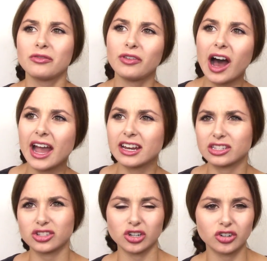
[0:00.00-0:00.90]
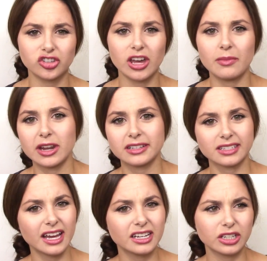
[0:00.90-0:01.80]
find and search them, and it's
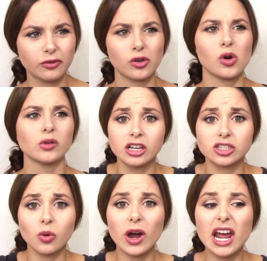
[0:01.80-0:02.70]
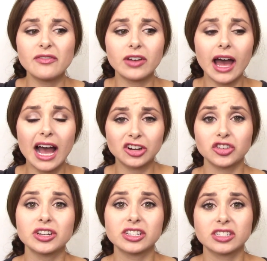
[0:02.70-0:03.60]
kind of difficult. So what I've
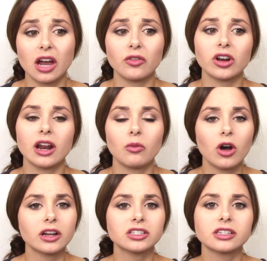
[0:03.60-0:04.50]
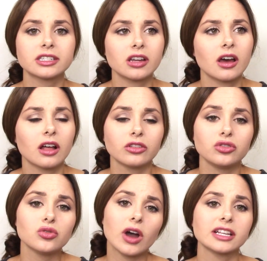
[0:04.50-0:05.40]
actually discovered, and I wanted to tell
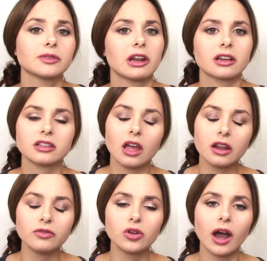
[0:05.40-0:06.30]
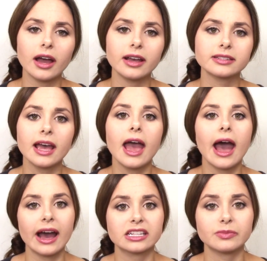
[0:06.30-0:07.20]
you guys about it because a lot of you guys
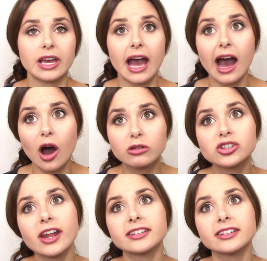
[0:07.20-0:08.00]
ask me, how should I